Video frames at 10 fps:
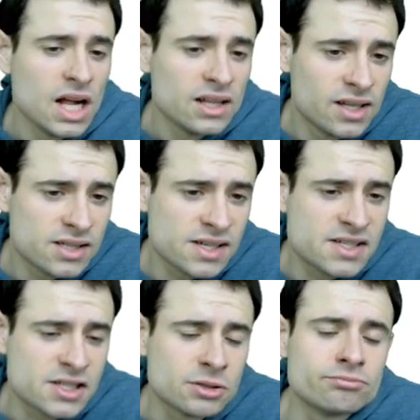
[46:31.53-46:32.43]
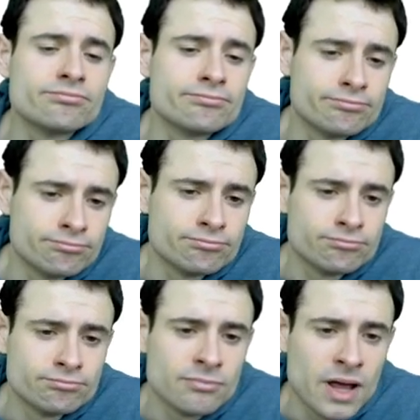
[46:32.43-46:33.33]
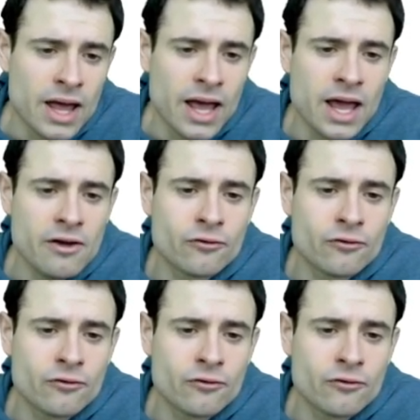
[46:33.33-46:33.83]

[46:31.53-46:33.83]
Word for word: This is a